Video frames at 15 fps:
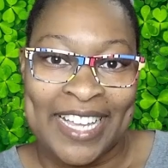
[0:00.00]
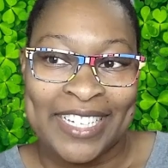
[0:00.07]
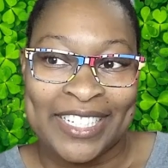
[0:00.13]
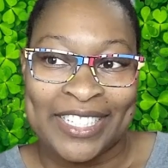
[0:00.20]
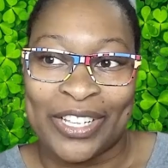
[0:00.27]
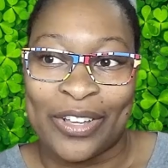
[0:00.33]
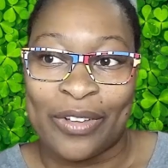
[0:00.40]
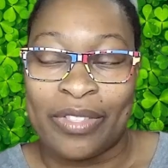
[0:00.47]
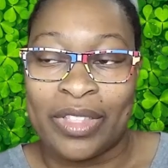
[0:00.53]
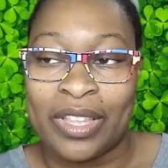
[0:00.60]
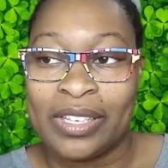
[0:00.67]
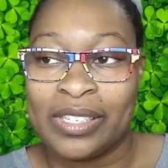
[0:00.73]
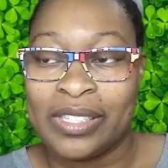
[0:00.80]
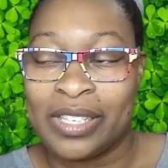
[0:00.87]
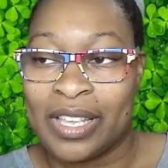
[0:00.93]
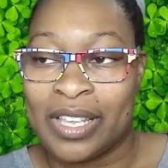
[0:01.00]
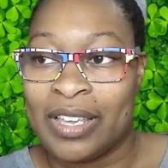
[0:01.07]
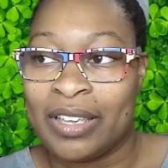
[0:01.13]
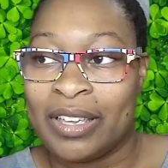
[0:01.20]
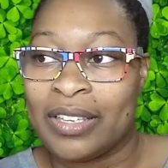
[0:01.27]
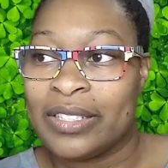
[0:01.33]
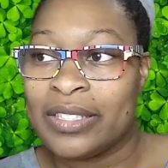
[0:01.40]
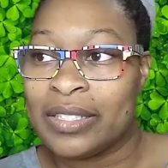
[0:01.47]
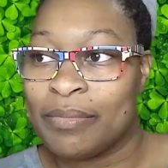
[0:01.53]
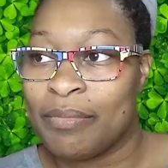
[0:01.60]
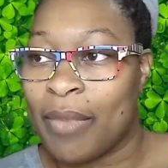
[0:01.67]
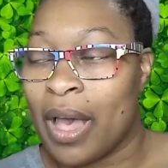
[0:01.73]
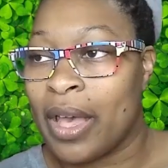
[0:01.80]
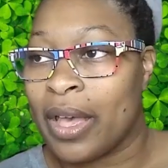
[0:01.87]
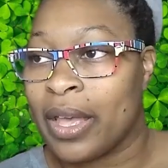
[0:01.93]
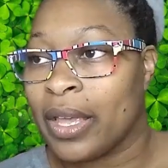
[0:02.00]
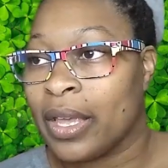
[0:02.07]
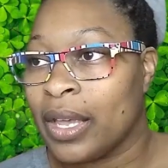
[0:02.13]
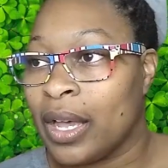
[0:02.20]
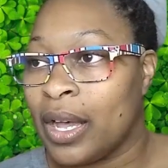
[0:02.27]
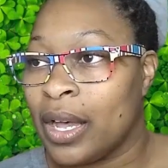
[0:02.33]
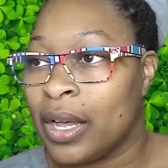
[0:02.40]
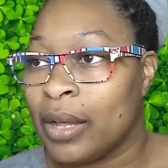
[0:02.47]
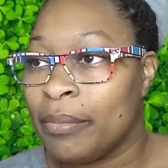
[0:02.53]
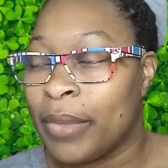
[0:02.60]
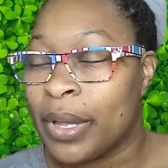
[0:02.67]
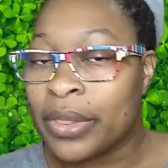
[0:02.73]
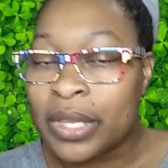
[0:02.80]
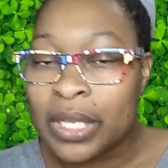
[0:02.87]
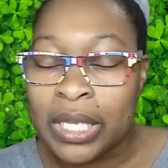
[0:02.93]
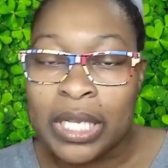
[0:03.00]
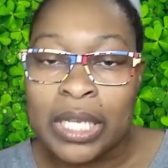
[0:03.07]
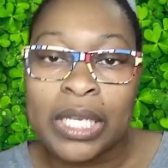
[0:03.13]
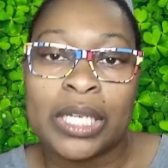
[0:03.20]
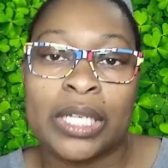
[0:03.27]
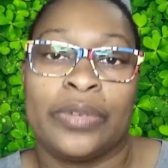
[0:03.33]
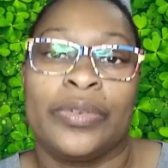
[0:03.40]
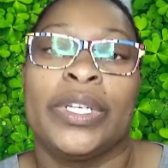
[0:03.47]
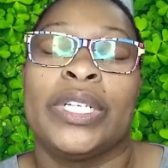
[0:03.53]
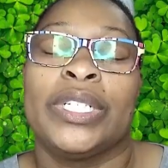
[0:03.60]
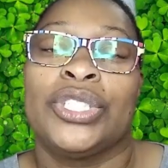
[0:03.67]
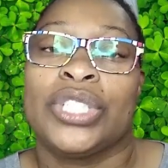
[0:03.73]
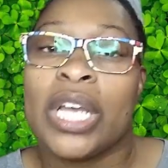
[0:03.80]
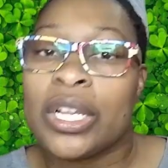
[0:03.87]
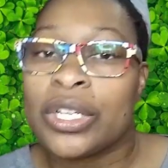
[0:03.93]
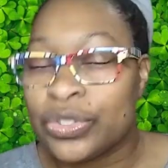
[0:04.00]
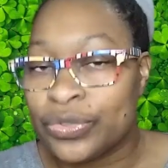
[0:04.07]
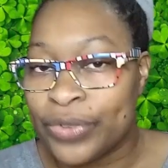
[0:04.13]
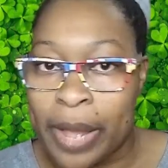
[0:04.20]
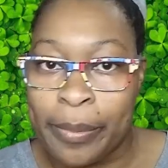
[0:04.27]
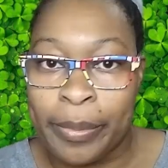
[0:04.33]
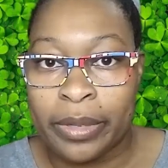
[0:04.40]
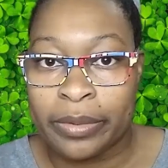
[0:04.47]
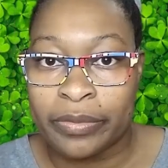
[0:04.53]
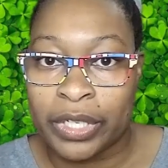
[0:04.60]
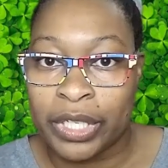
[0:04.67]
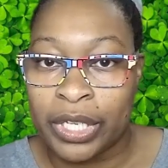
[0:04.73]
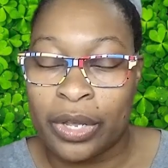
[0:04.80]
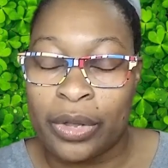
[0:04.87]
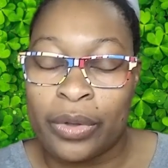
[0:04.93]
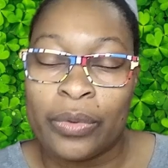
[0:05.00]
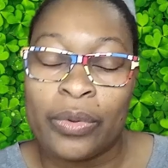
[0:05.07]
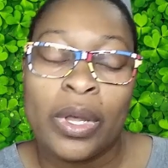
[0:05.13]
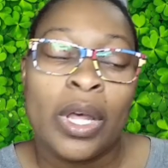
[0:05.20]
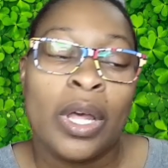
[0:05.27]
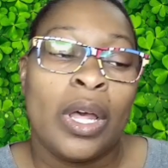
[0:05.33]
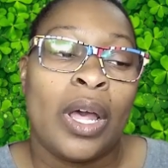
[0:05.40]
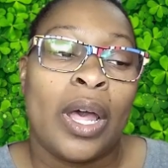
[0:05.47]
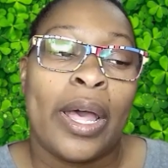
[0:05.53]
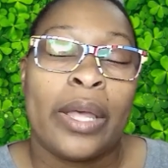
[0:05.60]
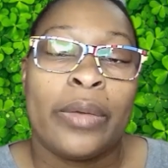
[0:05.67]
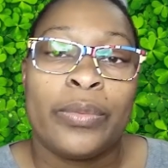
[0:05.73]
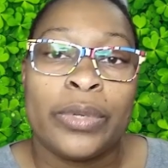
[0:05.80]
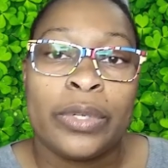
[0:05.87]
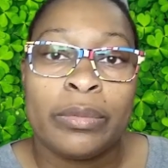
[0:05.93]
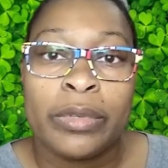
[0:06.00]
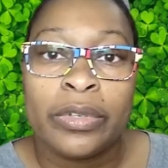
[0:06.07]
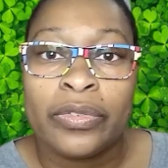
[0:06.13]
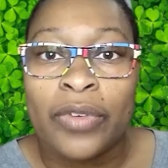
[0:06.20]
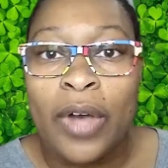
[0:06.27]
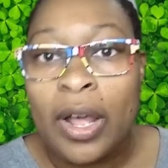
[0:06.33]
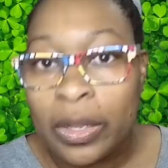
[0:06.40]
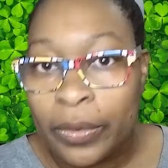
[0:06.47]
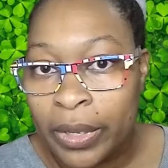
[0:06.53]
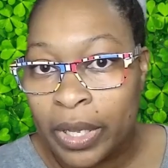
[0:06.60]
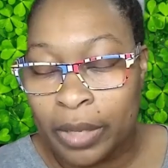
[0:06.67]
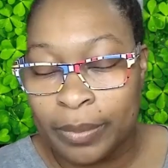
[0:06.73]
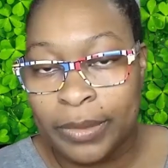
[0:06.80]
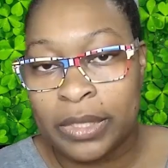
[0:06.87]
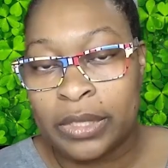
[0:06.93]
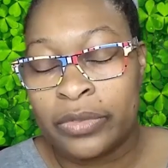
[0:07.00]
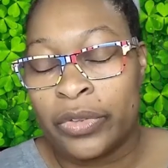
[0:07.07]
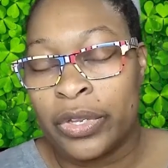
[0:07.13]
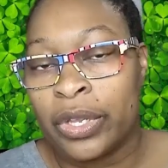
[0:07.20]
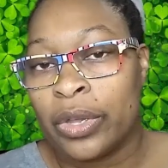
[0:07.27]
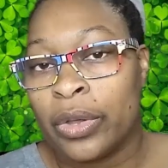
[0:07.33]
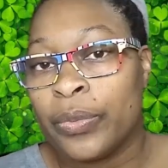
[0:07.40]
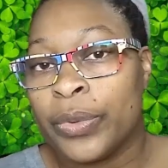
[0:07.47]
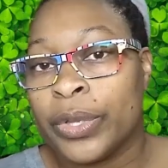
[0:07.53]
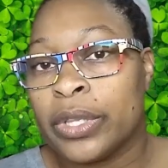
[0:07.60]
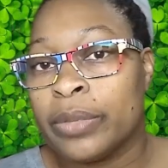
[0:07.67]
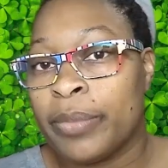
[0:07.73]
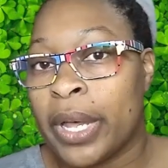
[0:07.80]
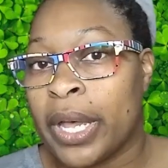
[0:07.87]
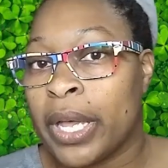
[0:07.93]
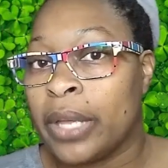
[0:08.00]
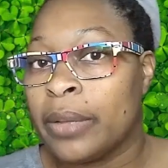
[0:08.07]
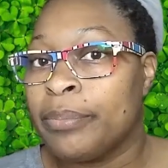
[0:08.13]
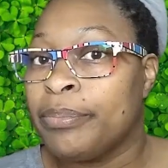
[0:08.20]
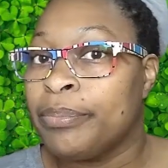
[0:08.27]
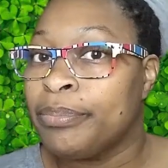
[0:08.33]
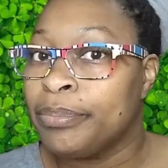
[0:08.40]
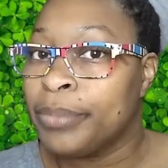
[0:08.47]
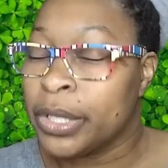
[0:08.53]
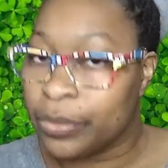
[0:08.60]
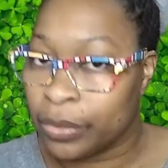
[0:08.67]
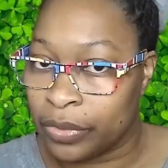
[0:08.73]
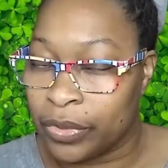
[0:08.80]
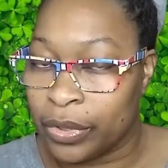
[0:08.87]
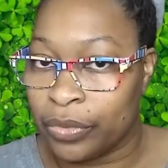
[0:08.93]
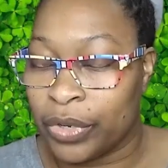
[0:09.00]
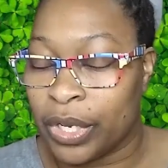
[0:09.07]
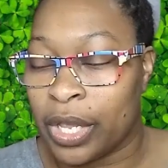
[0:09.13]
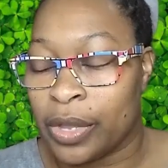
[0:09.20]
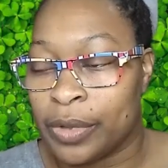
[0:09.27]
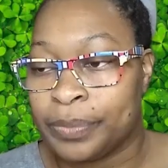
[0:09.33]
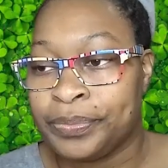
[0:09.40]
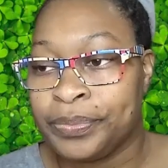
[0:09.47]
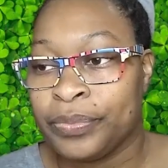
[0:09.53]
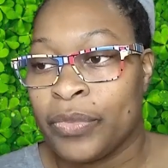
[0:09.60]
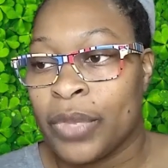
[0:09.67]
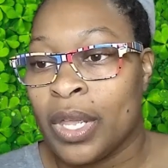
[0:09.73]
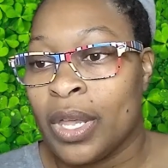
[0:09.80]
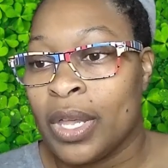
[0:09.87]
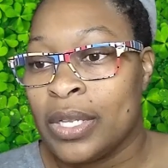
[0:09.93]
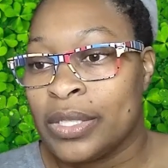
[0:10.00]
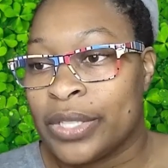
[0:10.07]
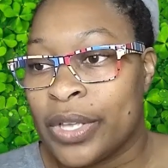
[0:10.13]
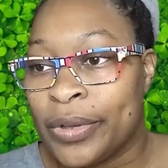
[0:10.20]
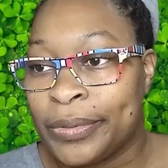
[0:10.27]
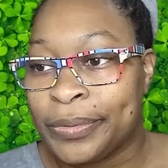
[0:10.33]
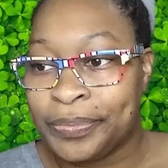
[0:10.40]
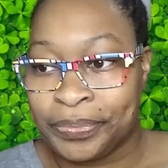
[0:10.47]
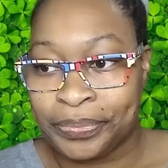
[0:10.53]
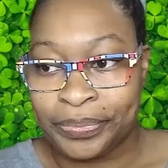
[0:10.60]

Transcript: So, this is my uh, monthly Goodreads challenge wrap up video. I will be following up this video with my book review video. So,